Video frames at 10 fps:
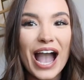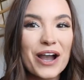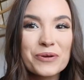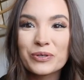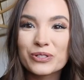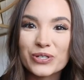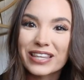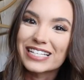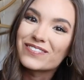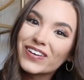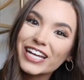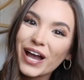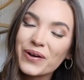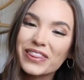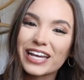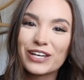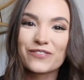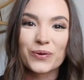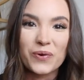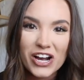hope you enjoyed this video. Thank you
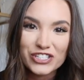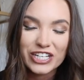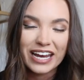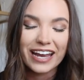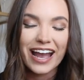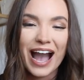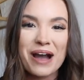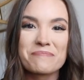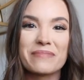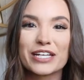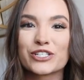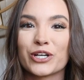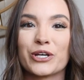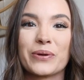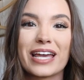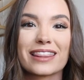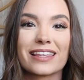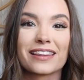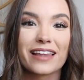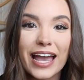for watching. Um, make sure you hit
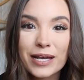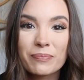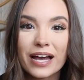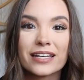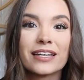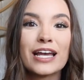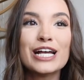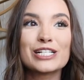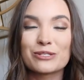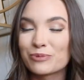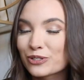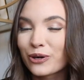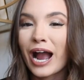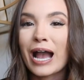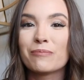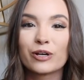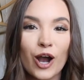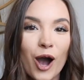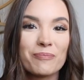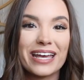the like button, subscribe,
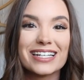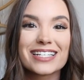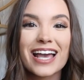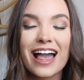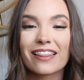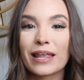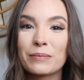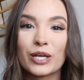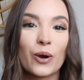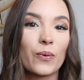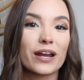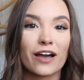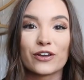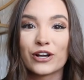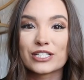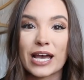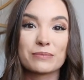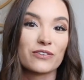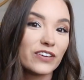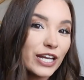comment. Let me know what other
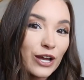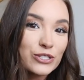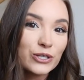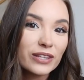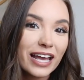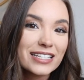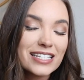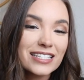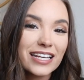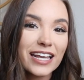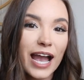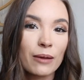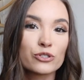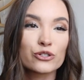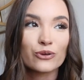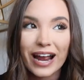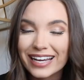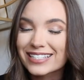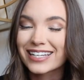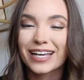types of videos you'd like to see. I'm
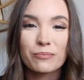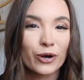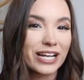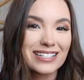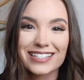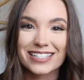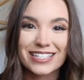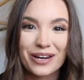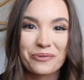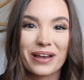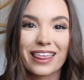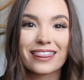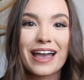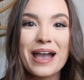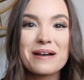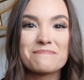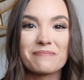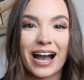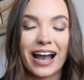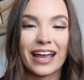trying to get more consistent with
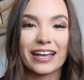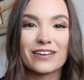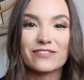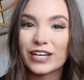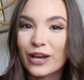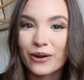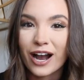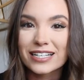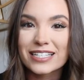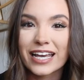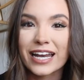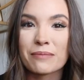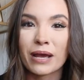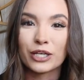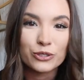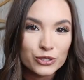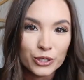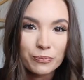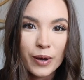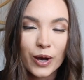my video content and my
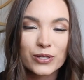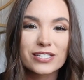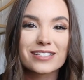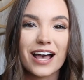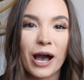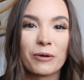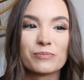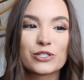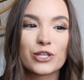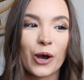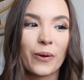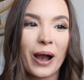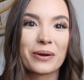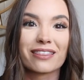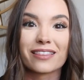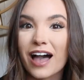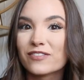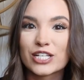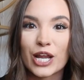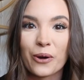YouTube posts. Um, so I would love
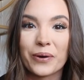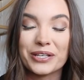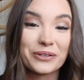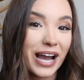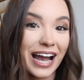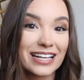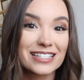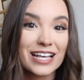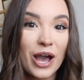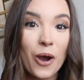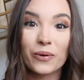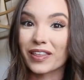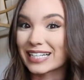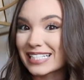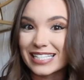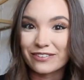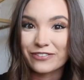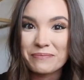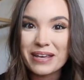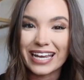to know what you guys would like to see
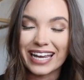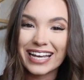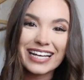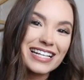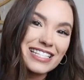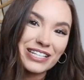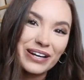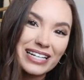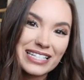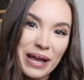from me. See you next